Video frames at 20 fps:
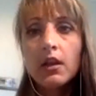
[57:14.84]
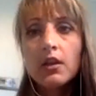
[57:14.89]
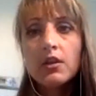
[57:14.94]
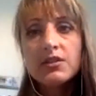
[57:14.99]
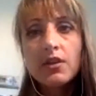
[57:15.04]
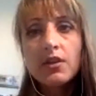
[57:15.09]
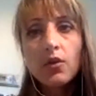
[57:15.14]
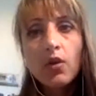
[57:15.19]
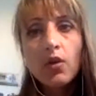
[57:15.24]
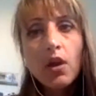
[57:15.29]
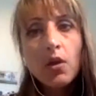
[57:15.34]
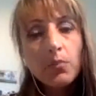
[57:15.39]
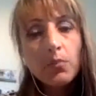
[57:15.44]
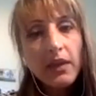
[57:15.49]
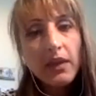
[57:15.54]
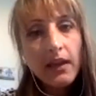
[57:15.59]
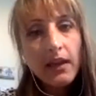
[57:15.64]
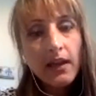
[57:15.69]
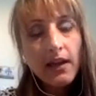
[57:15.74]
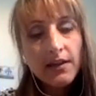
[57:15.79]
So
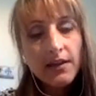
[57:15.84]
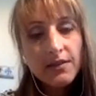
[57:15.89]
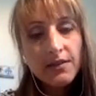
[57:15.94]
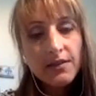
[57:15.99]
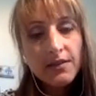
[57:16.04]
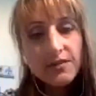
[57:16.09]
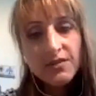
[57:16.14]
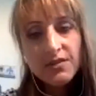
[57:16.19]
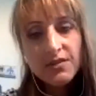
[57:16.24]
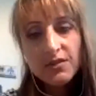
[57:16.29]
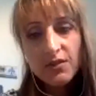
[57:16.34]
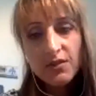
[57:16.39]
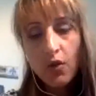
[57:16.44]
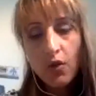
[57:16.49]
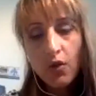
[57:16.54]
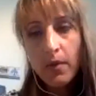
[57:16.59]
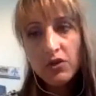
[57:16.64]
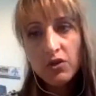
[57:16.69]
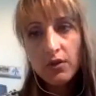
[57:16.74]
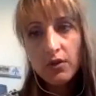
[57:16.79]
because so
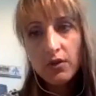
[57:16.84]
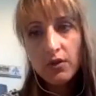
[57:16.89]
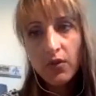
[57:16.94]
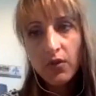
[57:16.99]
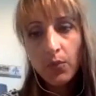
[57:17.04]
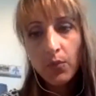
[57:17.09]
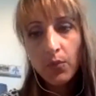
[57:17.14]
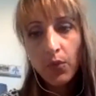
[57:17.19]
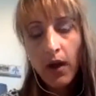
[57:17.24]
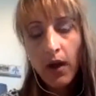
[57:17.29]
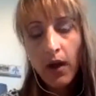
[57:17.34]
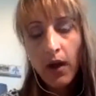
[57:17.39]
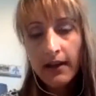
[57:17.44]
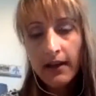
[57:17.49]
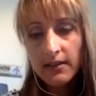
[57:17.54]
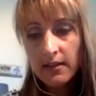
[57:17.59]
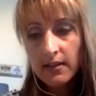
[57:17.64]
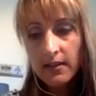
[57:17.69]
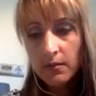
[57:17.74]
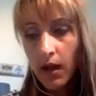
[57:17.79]
much of the
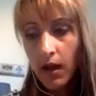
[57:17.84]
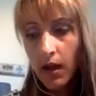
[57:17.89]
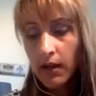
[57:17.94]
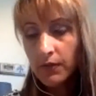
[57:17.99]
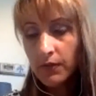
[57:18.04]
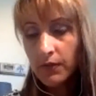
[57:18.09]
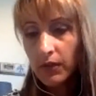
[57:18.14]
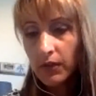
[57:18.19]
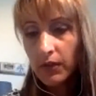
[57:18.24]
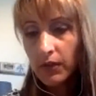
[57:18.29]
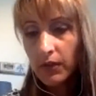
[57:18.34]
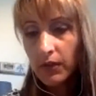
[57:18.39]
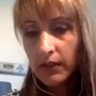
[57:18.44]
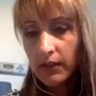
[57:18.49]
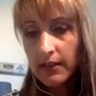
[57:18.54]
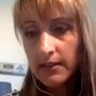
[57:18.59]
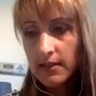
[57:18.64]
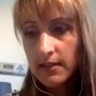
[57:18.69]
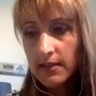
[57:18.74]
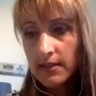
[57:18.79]
practice in mindfulness
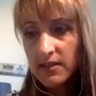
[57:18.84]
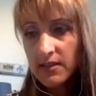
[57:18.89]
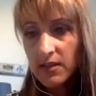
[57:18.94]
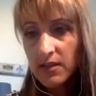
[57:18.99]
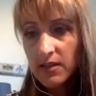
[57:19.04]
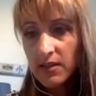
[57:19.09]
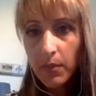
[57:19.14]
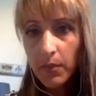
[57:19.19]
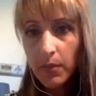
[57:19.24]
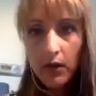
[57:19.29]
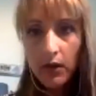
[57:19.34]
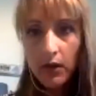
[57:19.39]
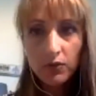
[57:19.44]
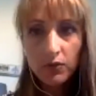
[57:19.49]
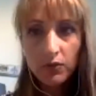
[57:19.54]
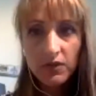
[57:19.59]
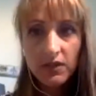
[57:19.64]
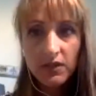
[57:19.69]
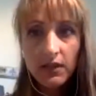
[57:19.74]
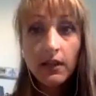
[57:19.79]
is about
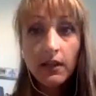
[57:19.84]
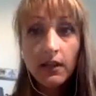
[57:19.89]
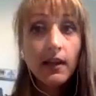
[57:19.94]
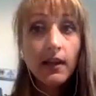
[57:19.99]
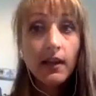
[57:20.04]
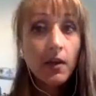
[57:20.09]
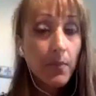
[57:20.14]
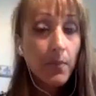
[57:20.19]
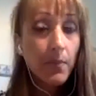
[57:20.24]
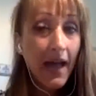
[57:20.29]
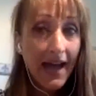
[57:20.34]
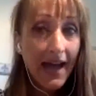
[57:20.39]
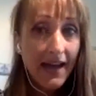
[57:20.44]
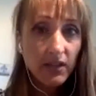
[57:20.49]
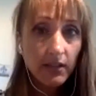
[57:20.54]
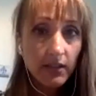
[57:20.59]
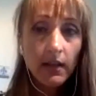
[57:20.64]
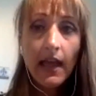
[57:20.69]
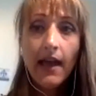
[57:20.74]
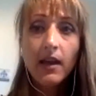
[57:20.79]
compassion
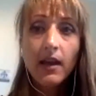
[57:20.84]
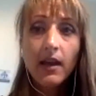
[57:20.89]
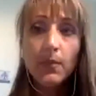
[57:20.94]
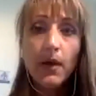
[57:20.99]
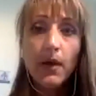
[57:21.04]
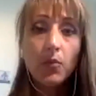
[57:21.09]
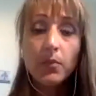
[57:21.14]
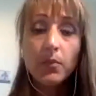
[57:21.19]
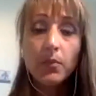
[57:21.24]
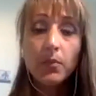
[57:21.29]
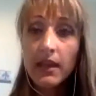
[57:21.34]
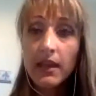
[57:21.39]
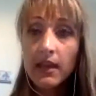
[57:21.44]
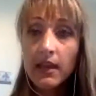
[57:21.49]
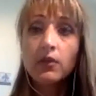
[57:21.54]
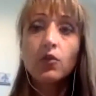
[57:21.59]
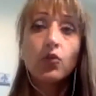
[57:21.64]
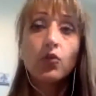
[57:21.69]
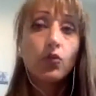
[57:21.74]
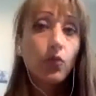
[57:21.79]
and about
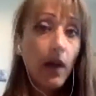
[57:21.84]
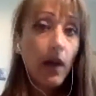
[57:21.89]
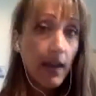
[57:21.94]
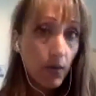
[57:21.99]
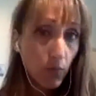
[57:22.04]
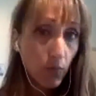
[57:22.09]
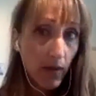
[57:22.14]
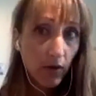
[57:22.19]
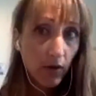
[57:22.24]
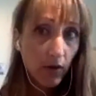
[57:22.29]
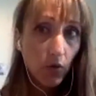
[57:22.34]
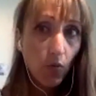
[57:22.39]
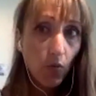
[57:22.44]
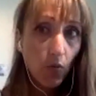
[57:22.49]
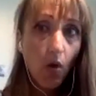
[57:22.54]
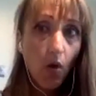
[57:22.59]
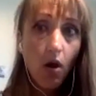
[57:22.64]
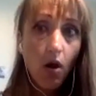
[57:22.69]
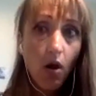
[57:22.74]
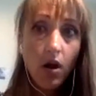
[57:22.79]
being right where you
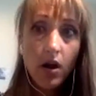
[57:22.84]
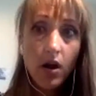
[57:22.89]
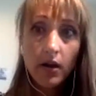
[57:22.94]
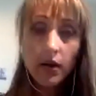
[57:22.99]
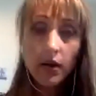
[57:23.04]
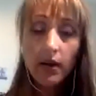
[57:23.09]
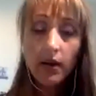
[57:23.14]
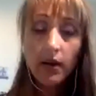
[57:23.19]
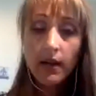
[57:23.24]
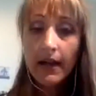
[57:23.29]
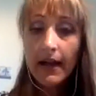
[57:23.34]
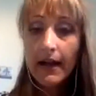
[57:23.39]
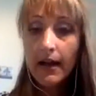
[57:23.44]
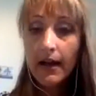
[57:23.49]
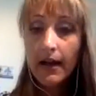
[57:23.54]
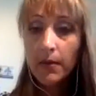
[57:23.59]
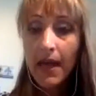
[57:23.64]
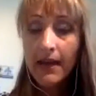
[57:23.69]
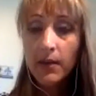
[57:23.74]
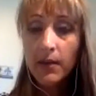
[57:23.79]
are,
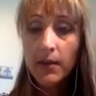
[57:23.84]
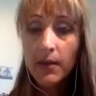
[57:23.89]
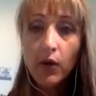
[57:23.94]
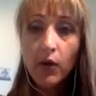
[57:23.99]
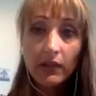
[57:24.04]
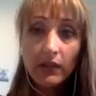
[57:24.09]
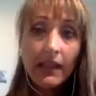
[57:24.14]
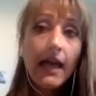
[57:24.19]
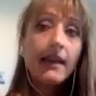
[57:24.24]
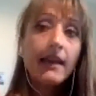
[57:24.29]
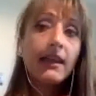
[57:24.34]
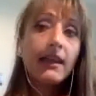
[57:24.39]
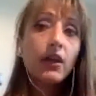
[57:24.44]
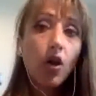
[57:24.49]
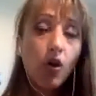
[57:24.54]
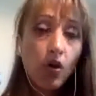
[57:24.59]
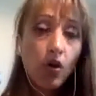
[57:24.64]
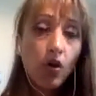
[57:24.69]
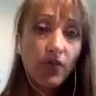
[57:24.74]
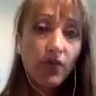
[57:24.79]
and about letting
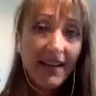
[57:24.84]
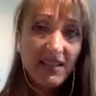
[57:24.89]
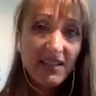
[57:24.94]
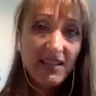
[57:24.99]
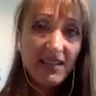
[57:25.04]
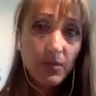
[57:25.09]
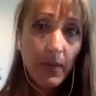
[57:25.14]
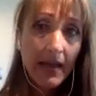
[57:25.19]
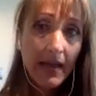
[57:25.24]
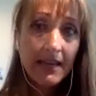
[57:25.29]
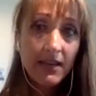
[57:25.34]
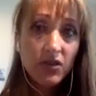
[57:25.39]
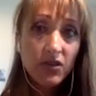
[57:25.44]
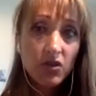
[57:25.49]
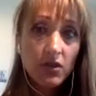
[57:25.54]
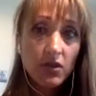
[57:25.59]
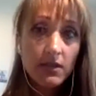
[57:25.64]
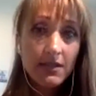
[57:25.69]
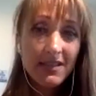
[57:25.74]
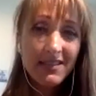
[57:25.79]
go of
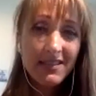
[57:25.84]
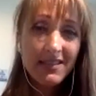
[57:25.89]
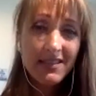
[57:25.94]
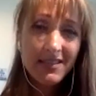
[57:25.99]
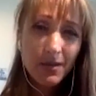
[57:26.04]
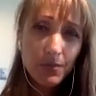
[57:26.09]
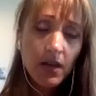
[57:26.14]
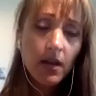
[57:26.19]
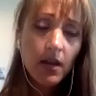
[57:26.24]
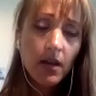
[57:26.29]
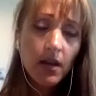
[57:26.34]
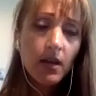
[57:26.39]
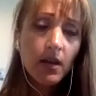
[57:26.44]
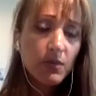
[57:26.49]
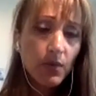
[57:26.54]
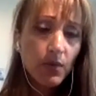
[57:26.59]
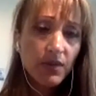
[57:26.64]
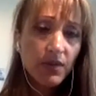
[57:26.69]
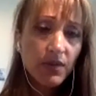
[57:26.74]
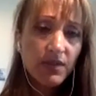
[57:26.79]
expectations. And sometimes
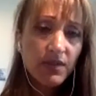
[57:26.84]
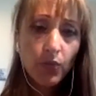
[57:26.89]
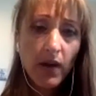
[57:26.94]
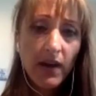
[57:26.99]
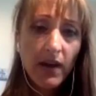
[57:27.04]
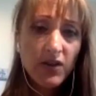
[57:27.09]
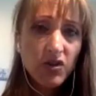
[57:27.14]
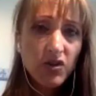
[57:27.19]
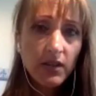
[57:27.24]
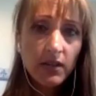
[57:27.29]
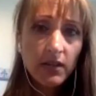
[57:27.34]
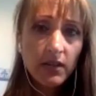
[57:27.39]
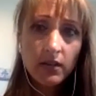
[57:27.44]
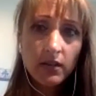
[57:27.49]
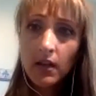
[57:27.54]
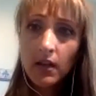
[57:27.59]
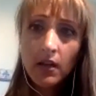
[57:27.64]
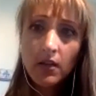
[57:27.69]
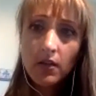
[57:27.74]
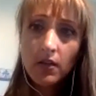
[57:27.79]
with depression,
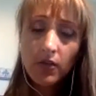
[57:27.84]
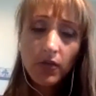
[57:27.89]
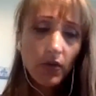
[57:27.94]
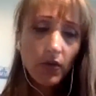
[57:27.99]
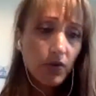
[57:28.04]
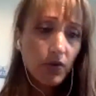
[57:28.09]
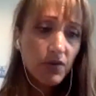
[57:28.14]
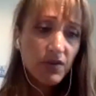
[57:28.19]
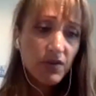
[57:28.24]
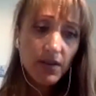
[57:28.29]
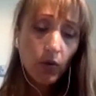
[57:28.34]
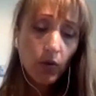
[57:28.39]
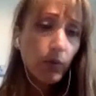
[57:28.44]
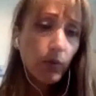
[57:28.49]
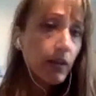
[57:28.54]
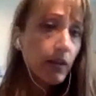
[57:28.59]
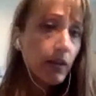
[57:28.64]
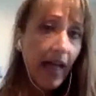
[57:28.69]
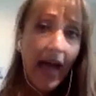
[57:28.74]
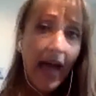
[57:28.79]
there's a
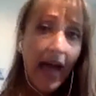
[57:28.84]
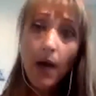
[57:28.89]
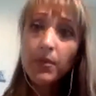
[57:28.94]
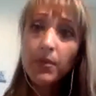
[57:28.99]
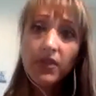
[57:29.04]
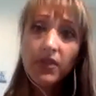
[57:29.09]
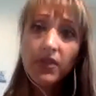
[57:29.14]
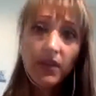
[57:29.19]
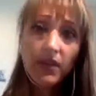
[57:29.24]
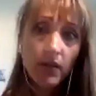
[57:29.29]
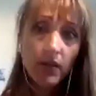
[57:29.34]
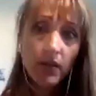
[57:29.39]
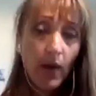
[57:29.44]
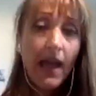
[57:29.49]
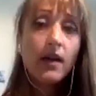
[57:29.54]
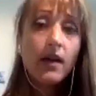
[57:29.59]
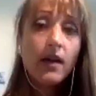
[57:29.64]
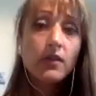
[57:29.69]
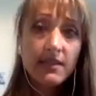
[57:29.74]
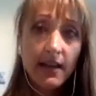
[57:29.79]
real apathy
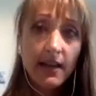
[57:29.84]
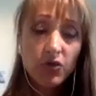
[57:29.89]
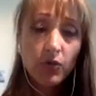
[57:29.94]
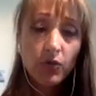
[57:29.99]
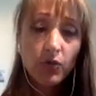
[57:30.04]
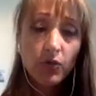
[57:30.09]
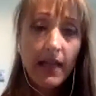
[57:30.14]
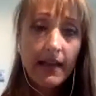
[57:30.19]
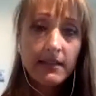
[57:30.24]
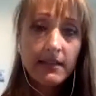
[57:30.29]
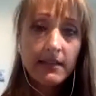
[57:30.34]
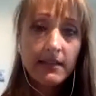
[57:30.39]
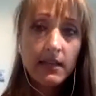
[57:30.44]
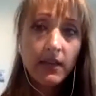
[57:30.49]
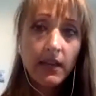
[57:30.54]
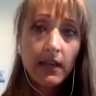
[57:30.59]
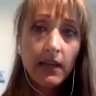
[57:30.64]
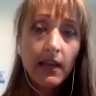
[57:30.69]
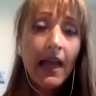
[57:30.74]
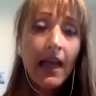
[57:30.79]
around sexual
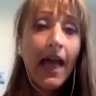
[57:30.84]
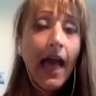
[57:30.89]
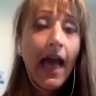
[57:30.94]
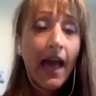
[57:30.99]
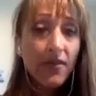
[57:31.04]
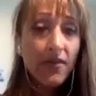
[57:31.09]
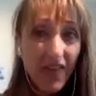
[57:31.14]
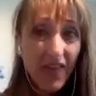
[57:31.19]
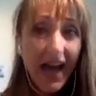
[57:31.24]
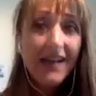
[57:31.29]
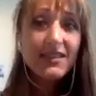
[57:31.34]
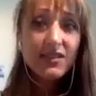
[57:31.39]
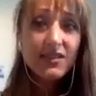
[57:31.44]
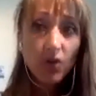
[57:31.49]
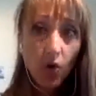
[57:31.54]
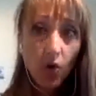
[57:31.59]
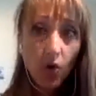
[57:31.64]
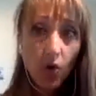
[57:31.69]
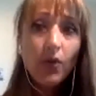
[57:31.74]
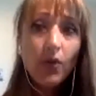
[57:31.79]
activity, and that's
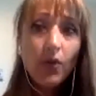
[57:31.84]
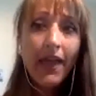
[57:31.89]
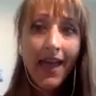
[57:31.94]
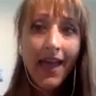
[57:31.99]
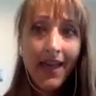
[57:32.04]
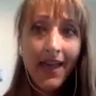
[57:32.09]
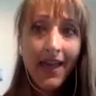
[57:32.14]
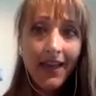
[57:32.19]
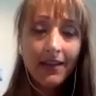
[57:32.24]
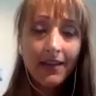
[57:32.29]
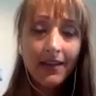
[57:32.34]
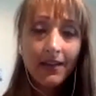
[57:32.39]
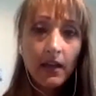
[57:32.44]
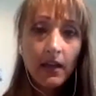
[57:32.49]
okay.